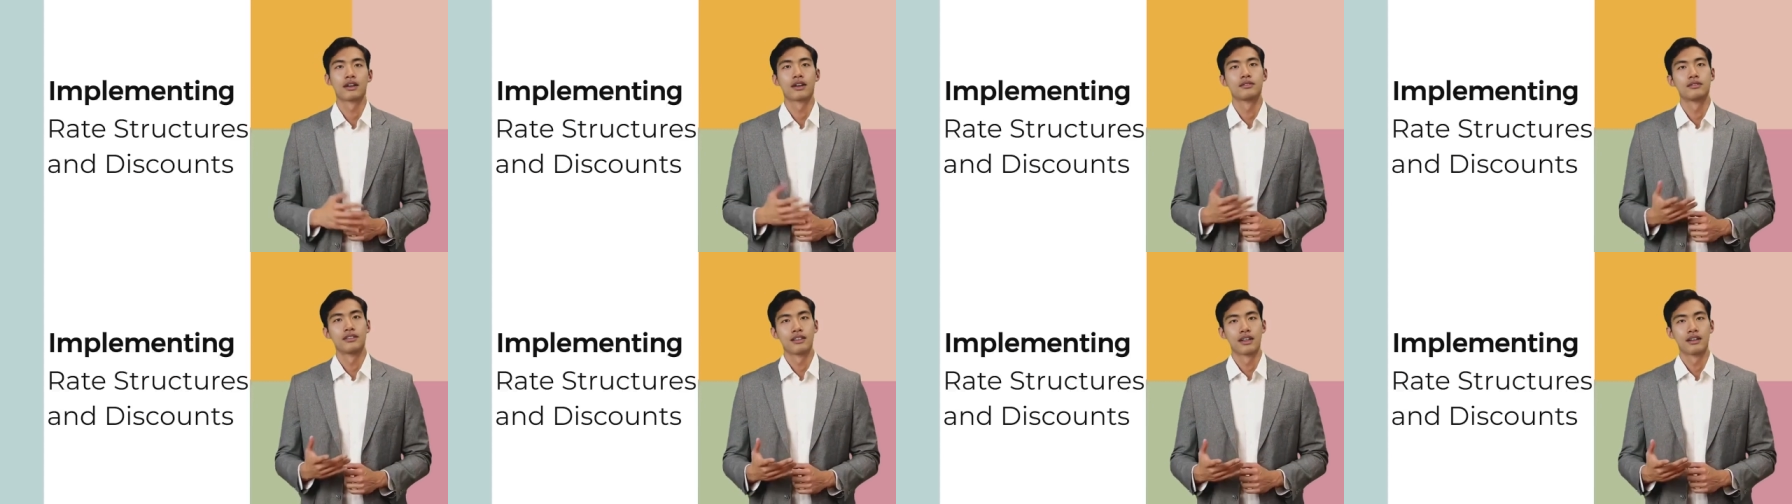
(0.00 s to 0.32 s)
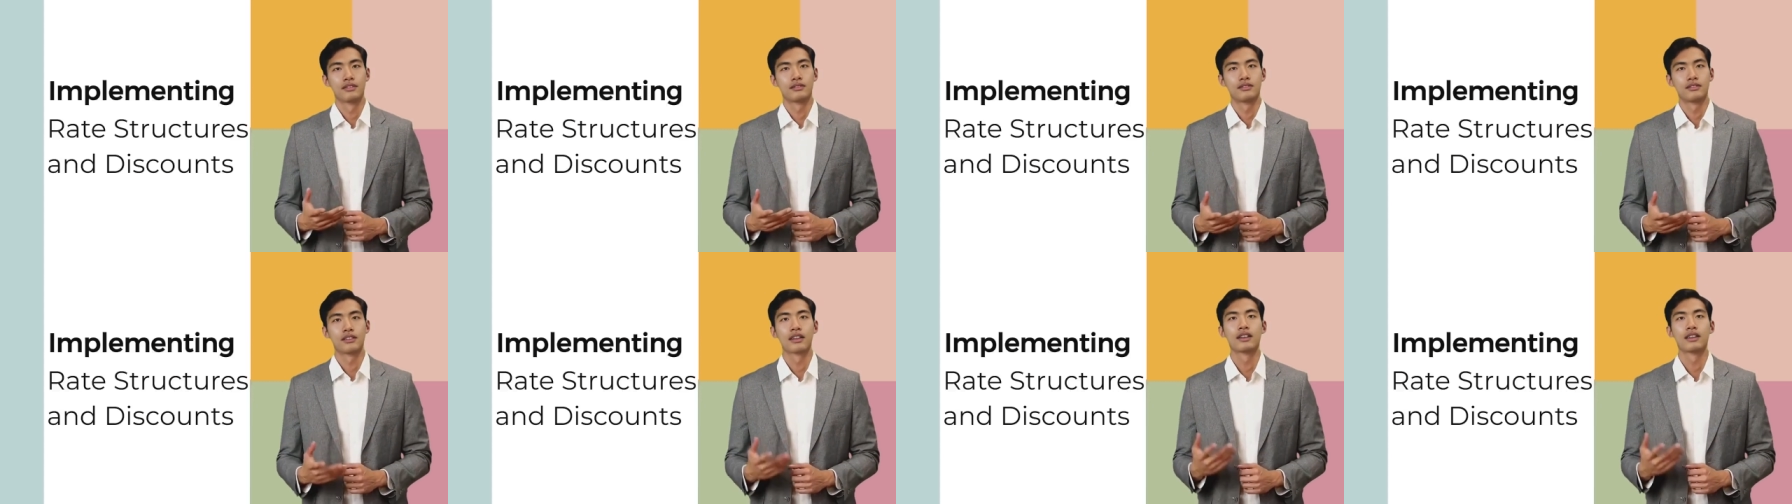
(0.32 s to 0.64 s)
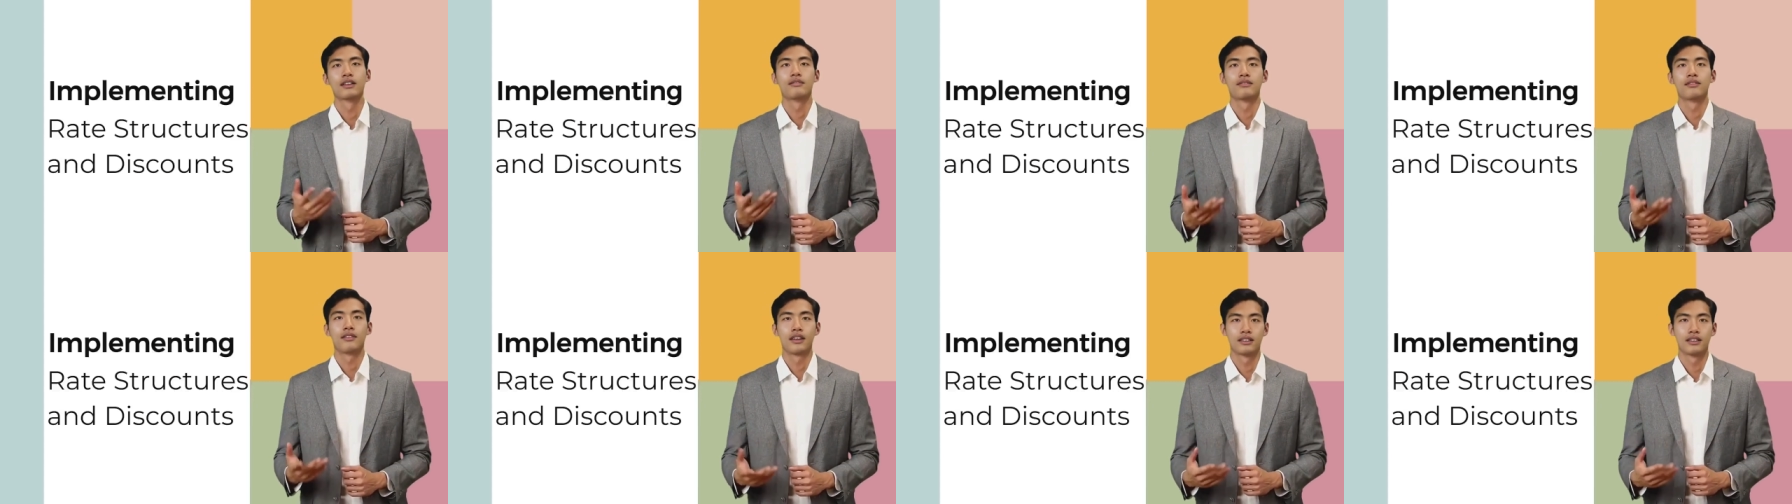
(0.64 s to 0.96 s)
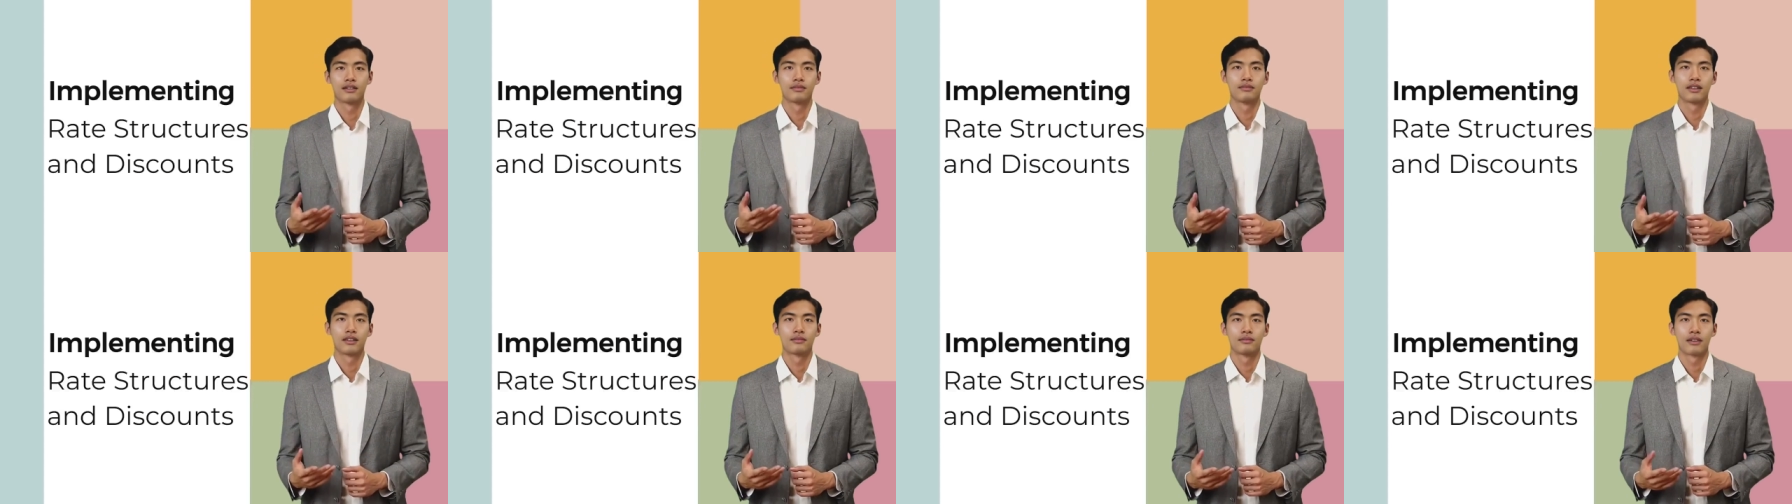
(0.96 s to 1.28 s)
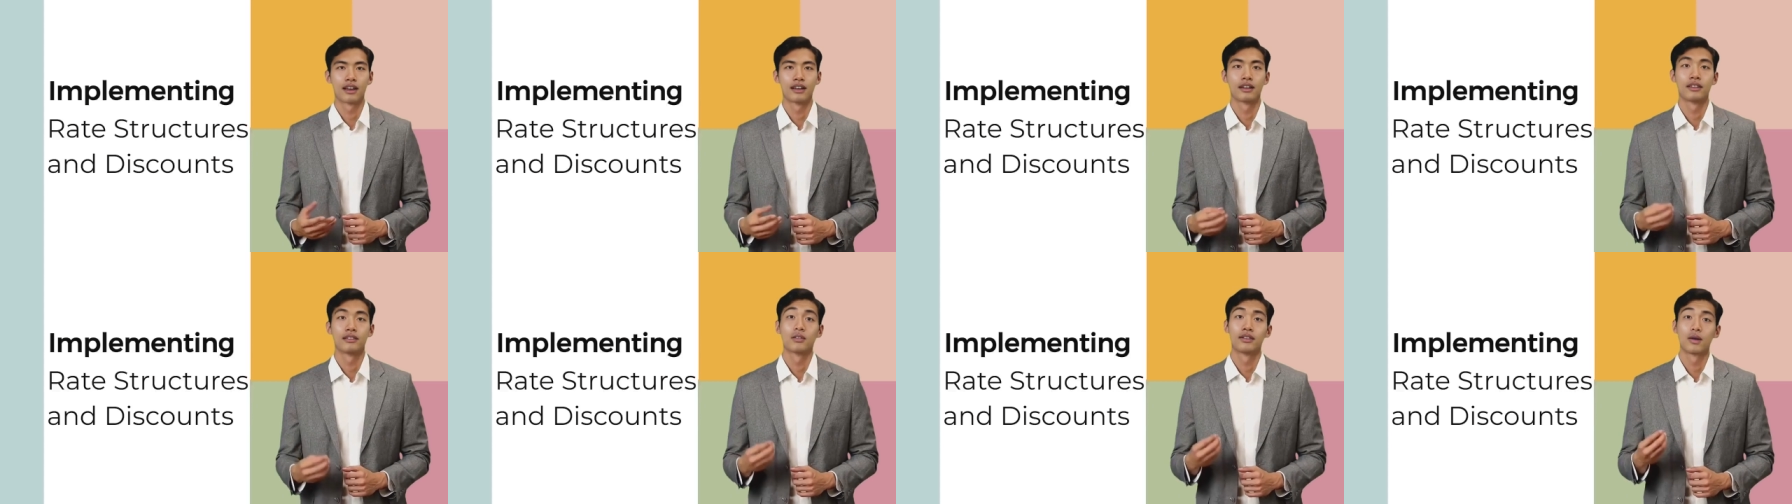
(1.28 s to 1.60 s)
hotels can effectively
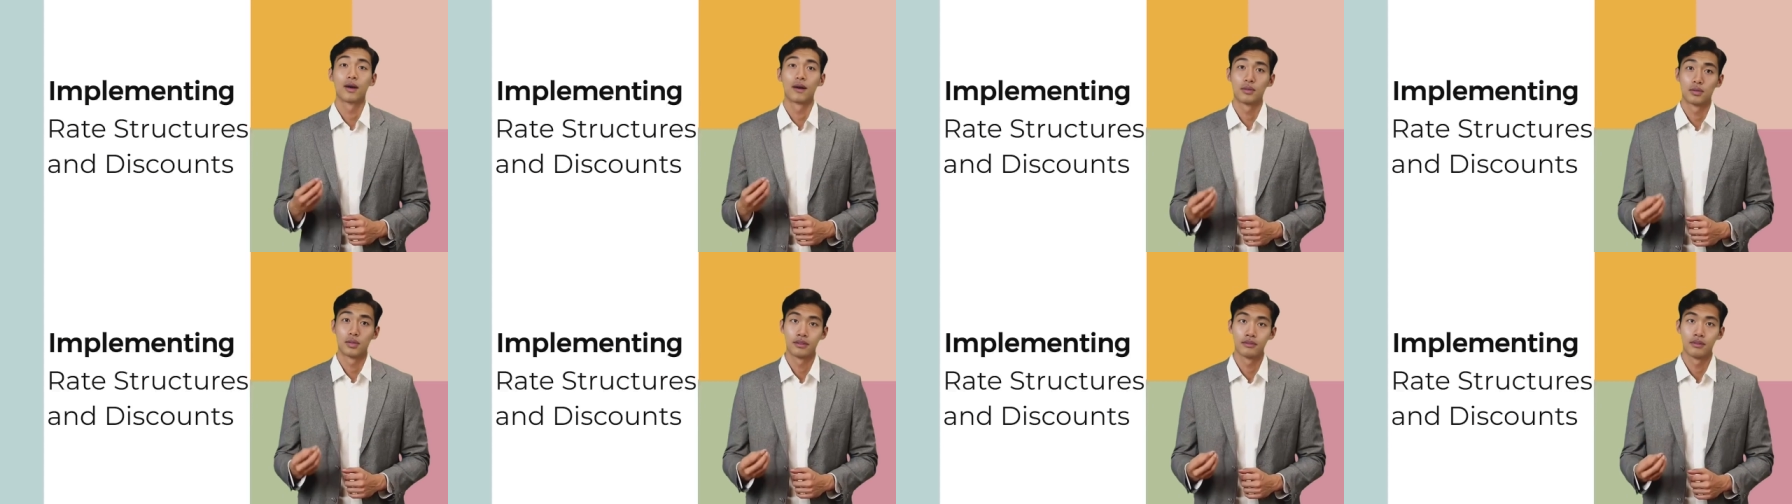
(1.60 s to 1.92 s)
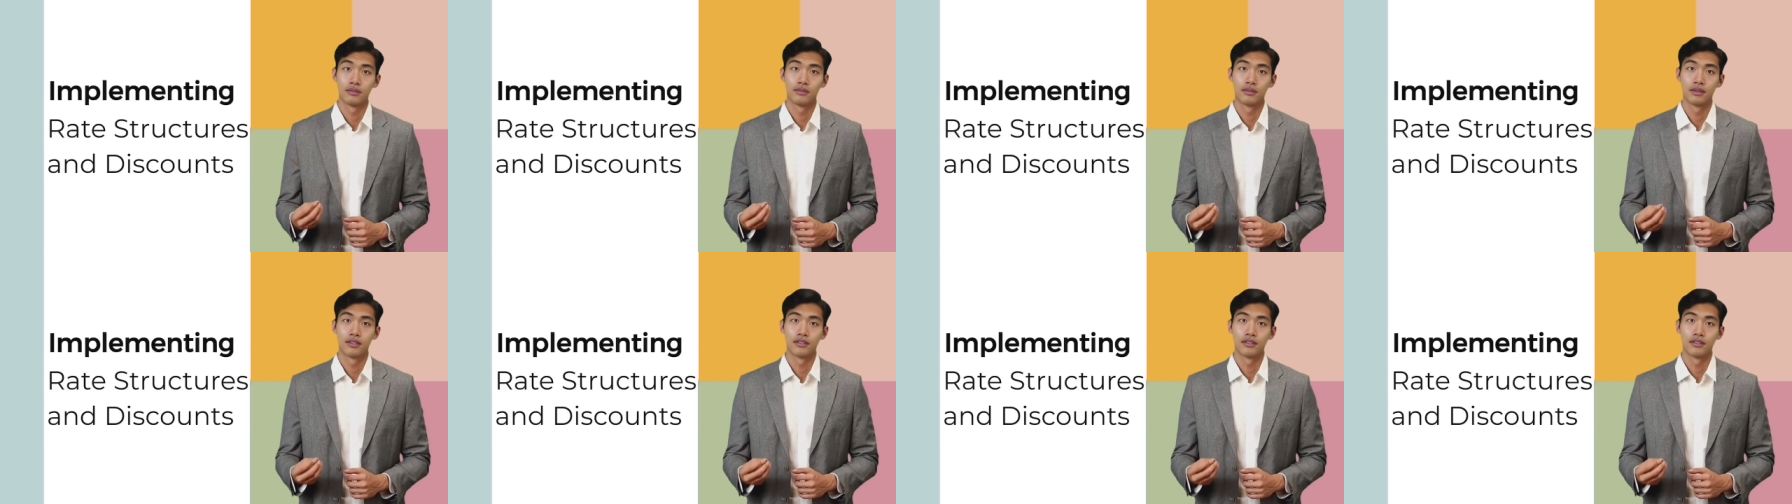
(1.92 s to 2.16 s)
manage customer